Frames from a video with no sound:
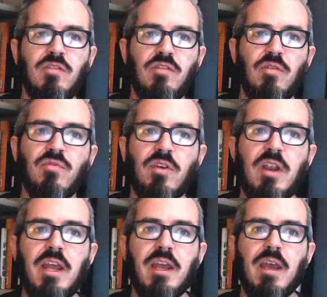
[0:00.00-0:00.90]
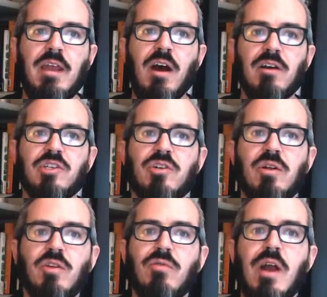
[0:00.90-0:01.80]
to bring and usher
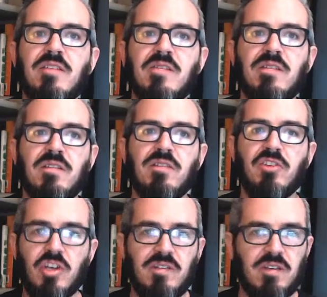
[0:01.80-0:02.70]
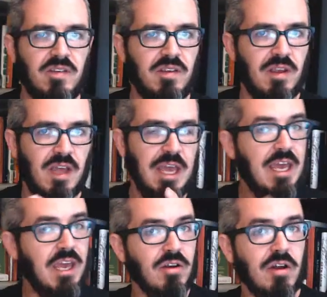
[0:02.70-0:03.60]
in the righteousness and justice
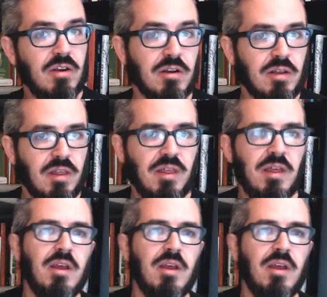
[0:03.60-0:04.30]
here on earth.